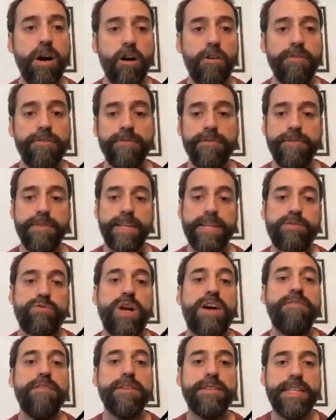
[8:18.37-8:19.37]
of the
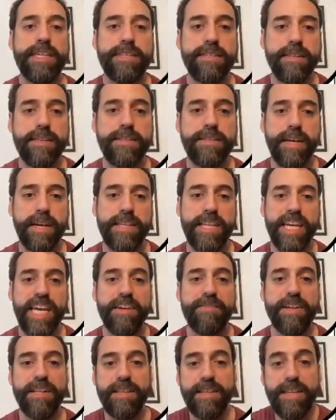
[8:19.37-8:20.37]
travel distance at the
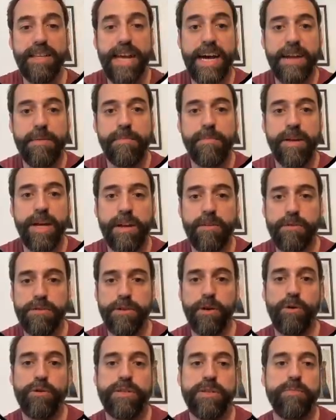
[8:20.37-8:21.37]
given time across
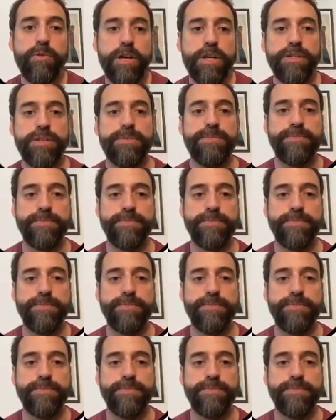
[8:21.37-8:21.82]
the whole simulation.